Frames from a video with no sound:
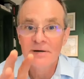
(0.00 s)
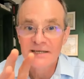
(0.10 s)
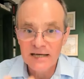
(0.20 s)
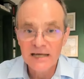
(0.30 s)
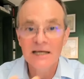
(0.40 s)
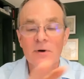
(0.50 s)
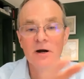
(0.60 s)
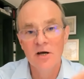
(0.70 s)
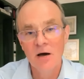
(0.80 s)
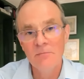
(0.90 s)
particularly
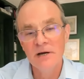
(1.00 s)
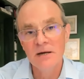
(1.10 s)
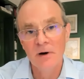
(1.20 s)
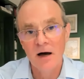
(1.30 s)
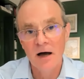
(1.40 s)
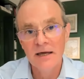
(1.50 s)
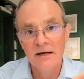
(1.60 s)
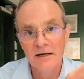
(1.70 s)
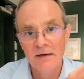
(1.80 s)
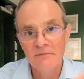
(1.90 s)
when accompanied by
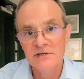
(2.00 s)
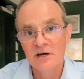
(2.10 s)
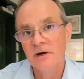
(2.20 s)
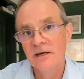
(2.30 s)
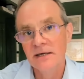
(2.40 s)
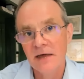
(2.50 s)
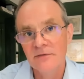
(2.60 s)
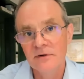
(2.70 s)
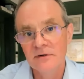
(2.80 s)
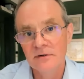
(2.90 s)
and, and emphasized by
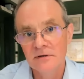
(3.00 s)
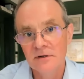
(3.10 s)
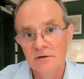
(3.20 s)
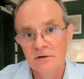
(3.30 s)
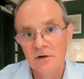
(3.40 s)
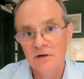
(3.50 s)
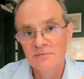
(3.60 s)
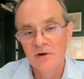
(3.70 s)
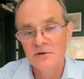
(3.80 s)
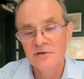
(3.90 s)
Katherine and, and her
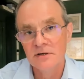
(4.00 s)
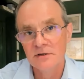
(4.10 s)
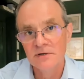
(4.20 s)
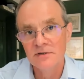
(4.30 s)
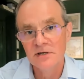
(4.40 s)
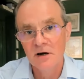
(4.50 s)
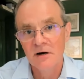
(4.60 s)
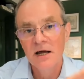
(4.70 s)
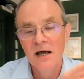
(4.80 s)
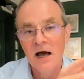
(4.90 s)
colleagues' policy, the
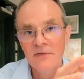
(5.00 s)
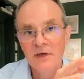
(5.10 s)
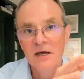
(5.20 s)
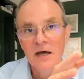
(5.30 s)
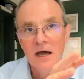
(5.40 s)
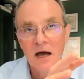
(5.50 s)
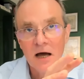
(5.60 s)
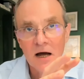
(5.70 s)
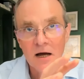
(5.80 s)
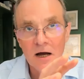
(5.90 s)
USTR. I think
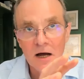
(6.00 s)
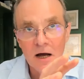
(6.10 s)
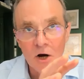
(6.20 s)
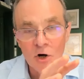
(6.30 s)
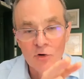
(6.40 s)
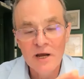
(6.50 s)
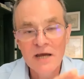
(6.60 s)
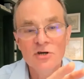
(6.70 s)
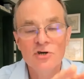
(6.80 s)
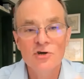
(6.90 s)

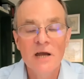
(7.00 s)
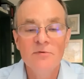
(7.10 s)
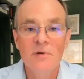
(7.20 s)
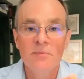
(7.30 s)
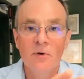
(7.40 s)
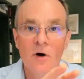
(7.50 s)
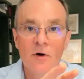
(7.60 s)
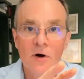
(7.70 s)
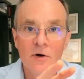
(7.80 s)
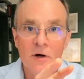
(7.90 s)
agreeing to trade with people
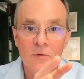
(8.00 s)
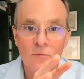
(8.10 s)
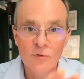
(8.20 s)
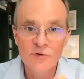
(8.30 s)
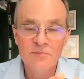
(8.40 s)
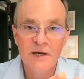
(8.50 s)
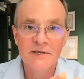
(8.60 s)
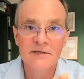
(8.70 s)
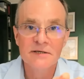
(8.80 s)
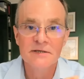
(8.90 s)
on, on a rules
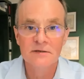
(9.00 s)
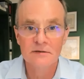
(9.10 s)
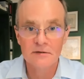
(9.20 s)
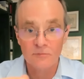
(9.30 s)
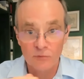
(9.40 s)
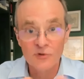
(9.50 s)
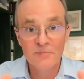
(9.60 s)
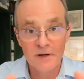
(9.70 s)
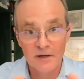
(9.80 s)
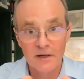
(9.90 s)
basis
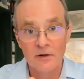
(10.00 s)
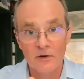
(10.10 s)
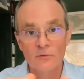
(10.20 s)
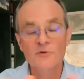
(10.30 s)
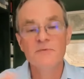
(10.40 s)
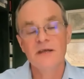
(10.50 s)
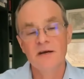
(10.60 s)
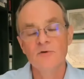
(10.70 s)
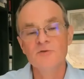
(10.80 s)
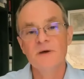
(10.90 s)
rules uh, on a rules
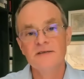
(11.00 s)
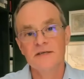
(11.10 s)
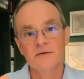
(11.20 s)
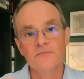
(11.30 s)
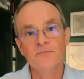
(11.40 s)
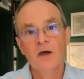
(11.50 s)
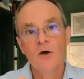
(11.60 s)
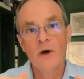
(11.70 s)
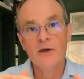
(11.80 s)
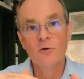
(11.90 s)
in a rules based system
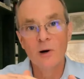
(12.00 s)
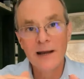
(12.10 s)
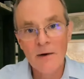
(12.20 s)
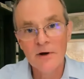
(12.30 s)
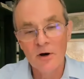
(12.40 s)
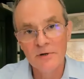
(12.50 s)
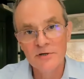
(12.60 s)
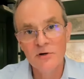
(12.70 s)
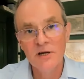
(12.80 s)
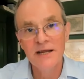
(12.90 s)
where you're allowing
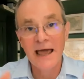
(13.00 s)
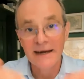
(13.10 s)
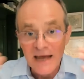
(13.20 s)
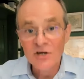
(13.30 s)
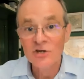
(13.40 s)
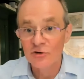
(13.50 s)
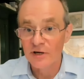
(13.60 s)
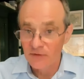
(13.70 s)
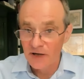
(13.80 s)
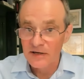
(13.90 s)
opportunity and
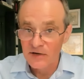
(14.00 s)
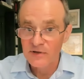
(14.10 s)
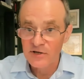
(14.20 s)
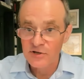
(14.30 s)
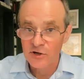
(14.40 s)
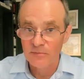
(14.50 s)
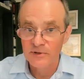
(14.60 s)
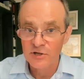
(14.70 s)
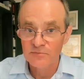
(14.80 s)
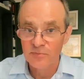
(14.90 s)
entry right so here's your
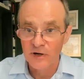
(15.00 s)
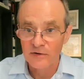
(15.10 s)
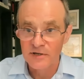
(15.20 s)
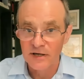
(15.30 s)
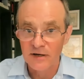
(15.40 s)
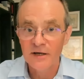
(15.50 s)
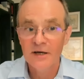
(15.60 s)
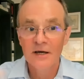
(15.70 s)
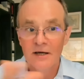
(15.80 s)
competition point cristina